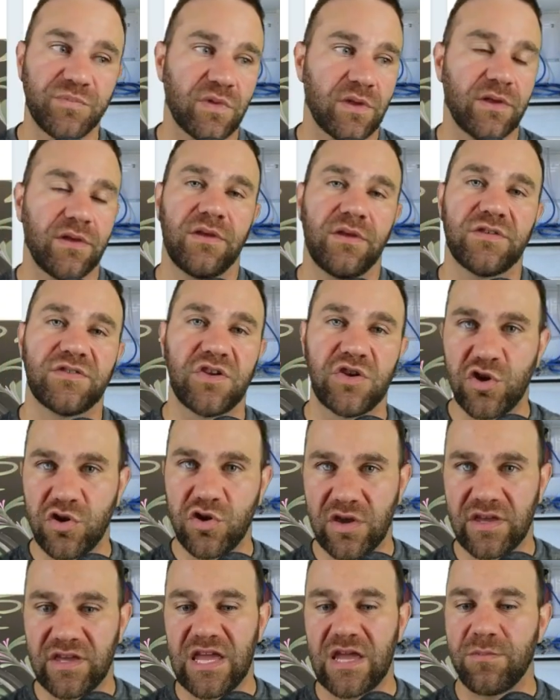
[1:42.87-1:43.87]
so you
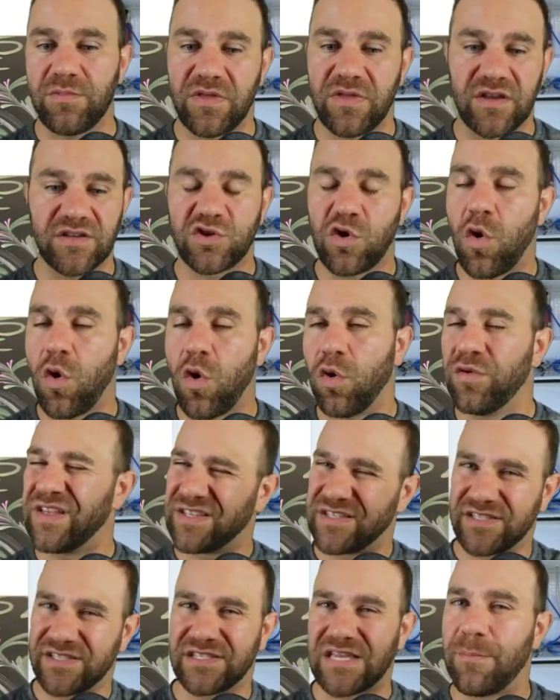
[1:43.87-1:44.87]
can keep things cold and
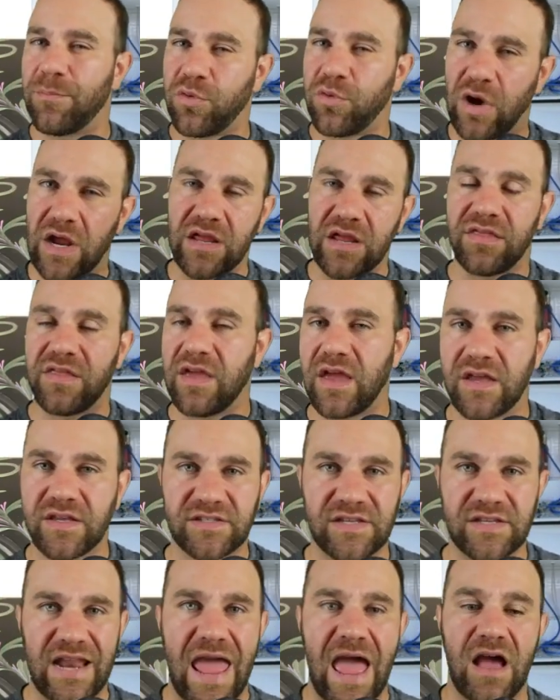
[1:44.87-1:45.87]
separate things
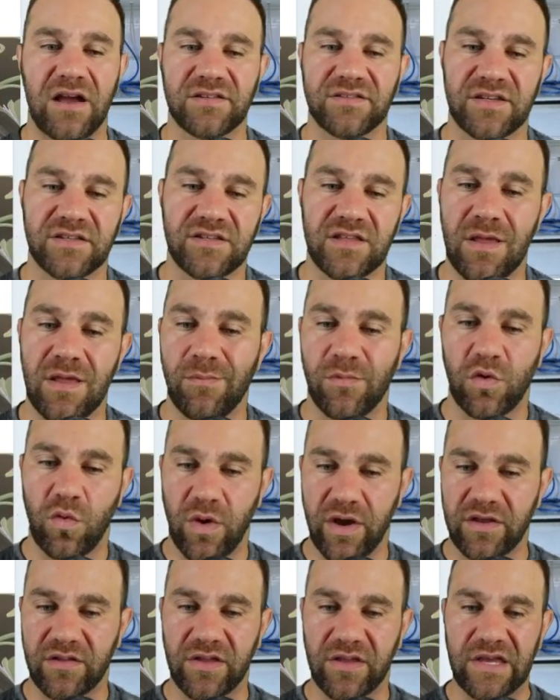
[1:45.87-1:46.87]
and access them
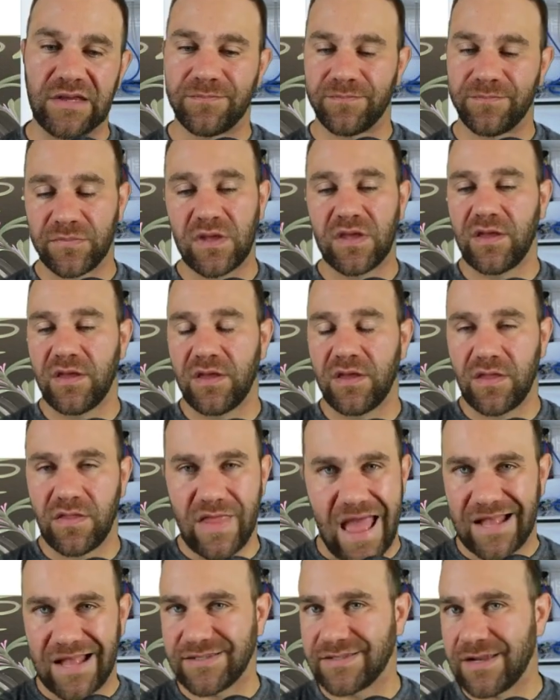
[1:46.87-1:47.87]
quickly.
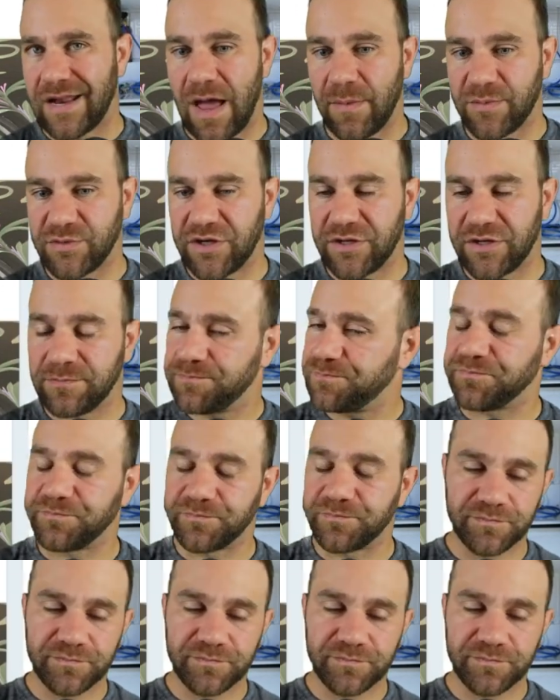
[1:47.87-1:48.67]
That's an option.